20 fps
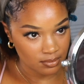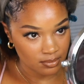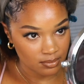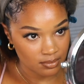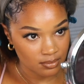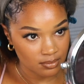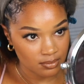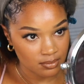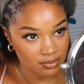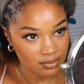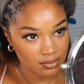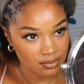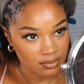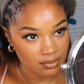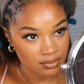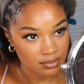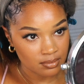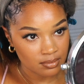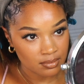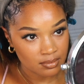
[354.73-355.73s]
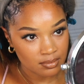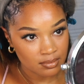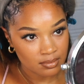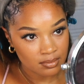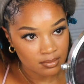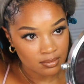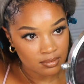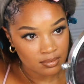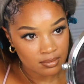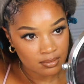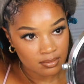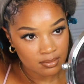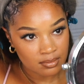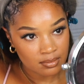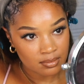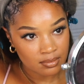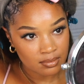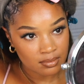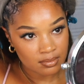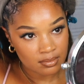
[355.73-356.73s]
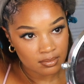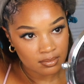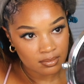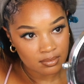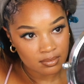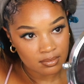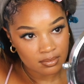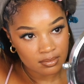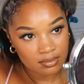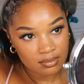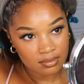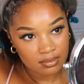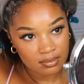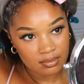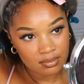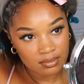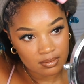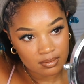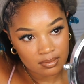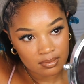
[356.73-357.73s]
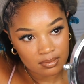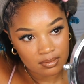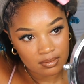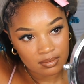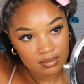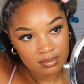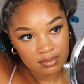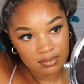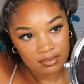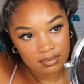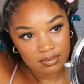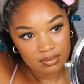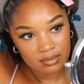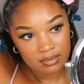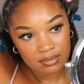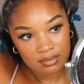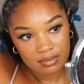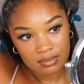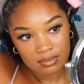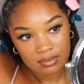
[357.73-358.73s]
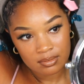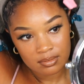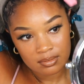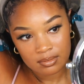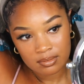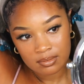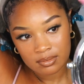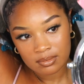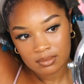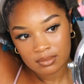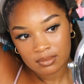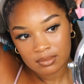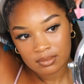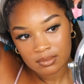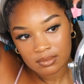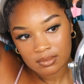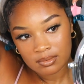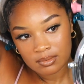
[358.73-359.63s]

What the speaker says: Nobody speaks.